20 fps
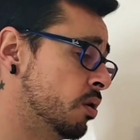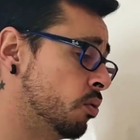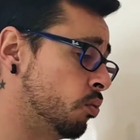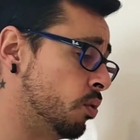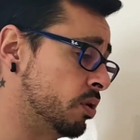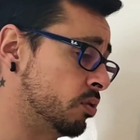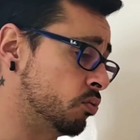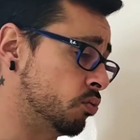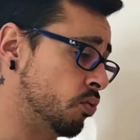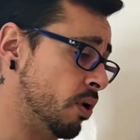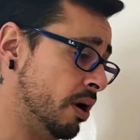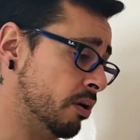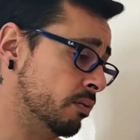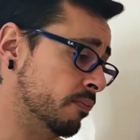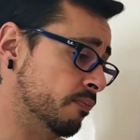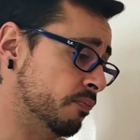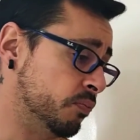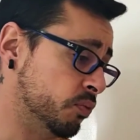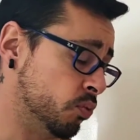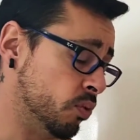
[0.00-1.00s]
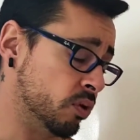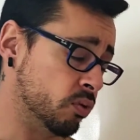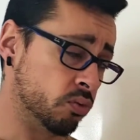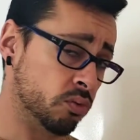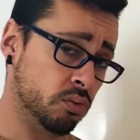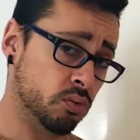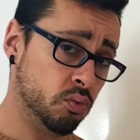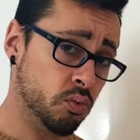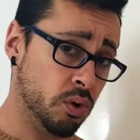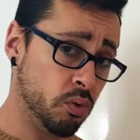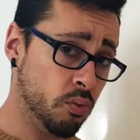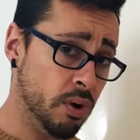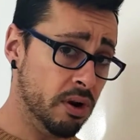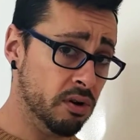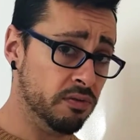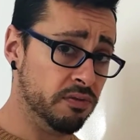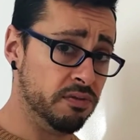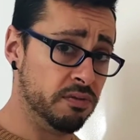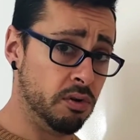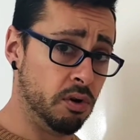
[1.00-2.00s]
when
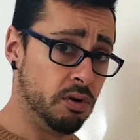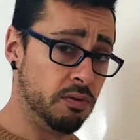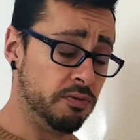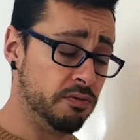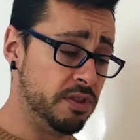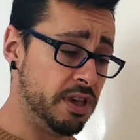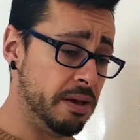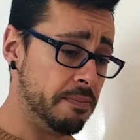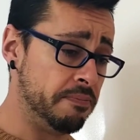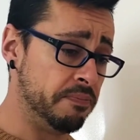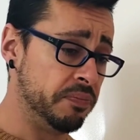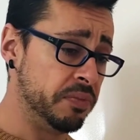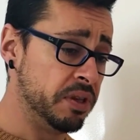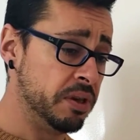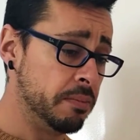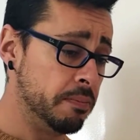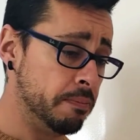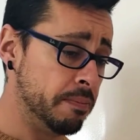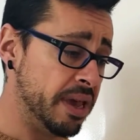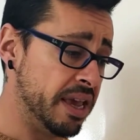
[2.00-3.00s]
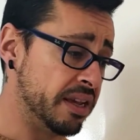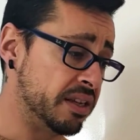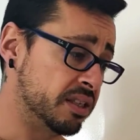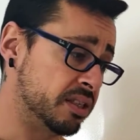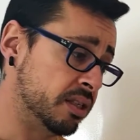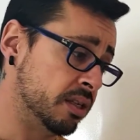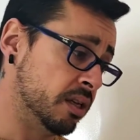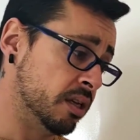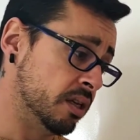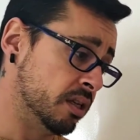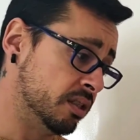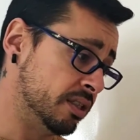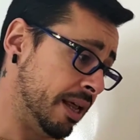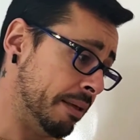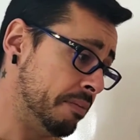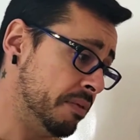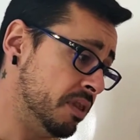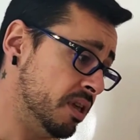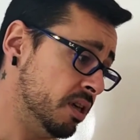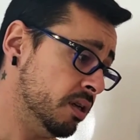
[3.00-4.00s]
one of them makes
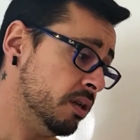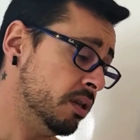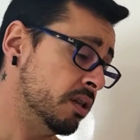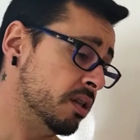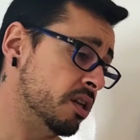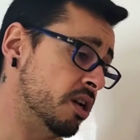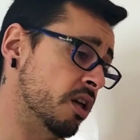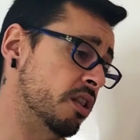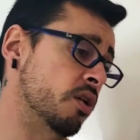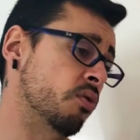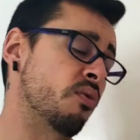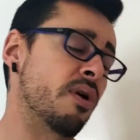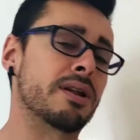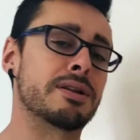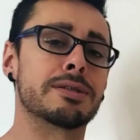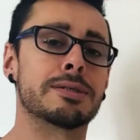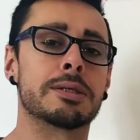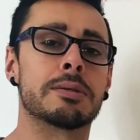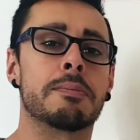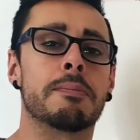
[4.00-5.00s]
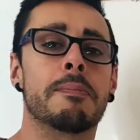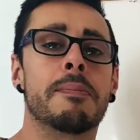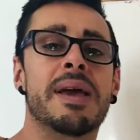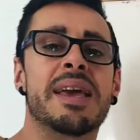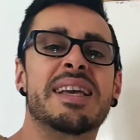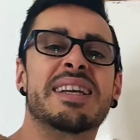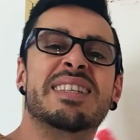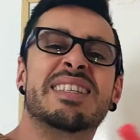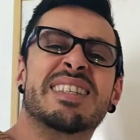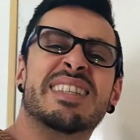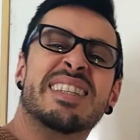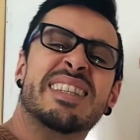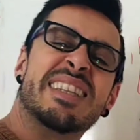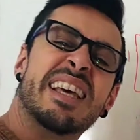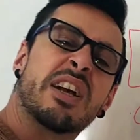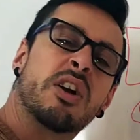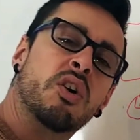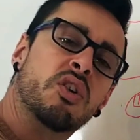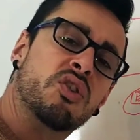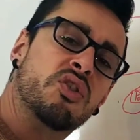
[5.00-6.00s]
something, the other ones makes the
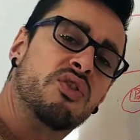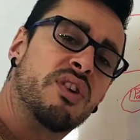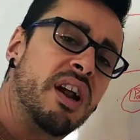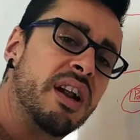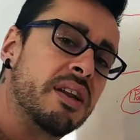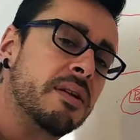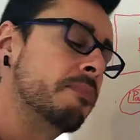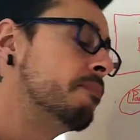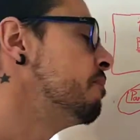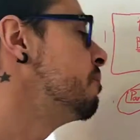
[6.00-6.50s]
contrary.